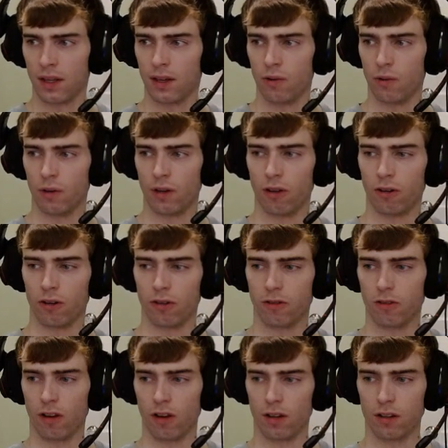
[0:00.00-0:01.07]
Oh, another good
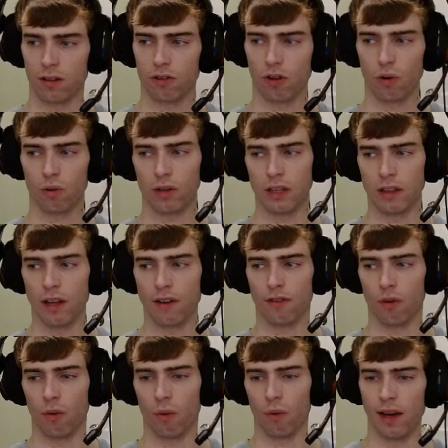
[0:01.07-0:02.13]
song. Totally
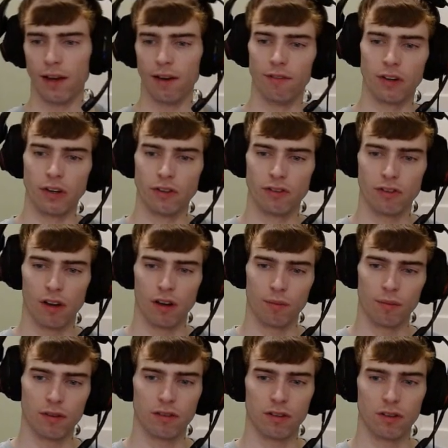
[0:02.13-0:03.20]
different way of a good song,
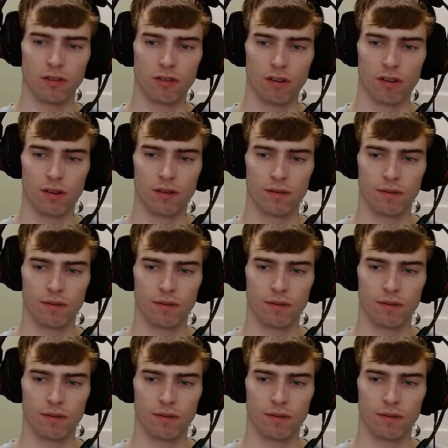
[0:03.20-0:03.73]
but it's a good song.